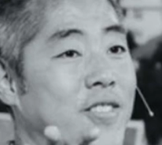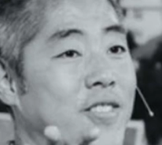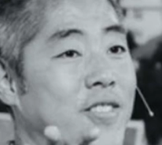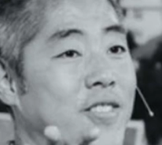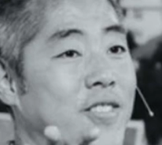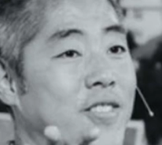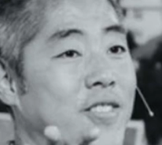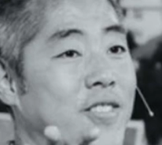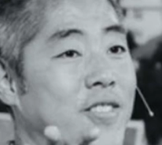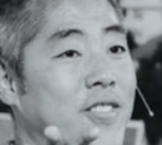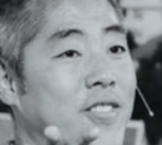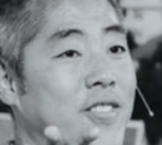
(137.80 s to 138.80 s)

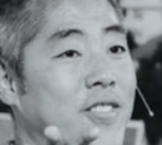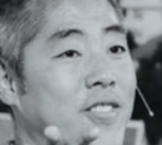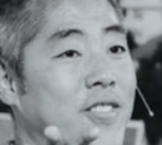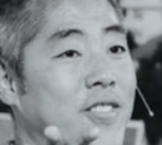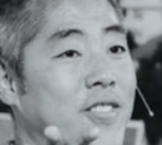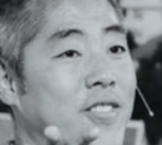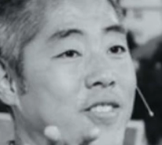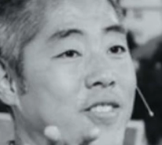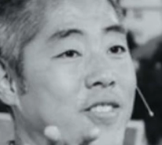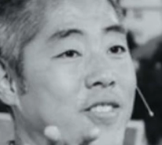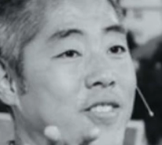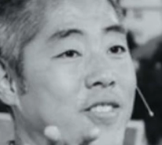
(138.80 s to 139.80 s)

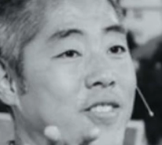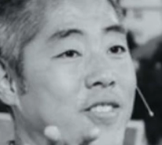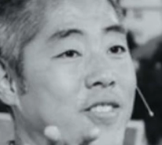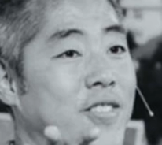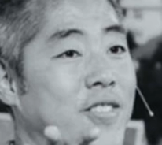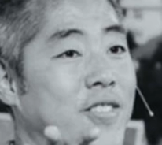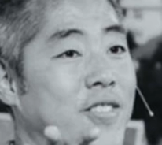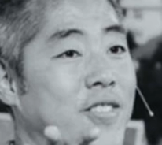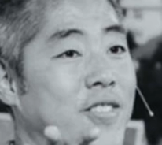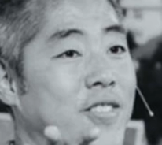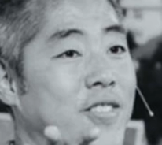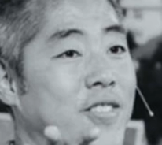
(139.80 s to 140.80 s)

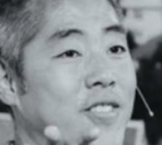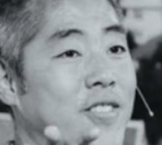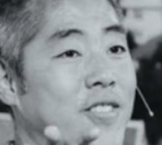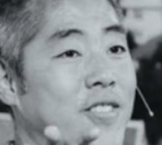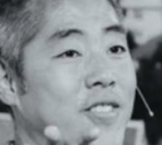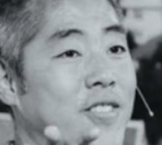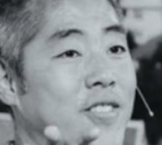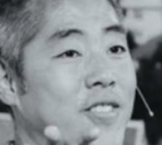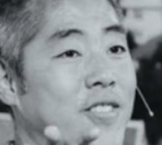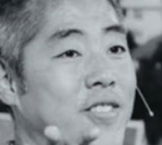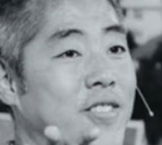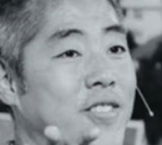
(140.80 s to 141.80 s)

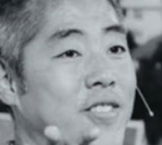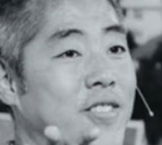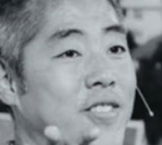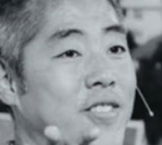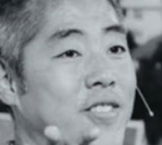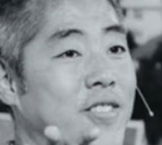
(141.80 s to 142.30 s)
This is a still picture; no speech is visible.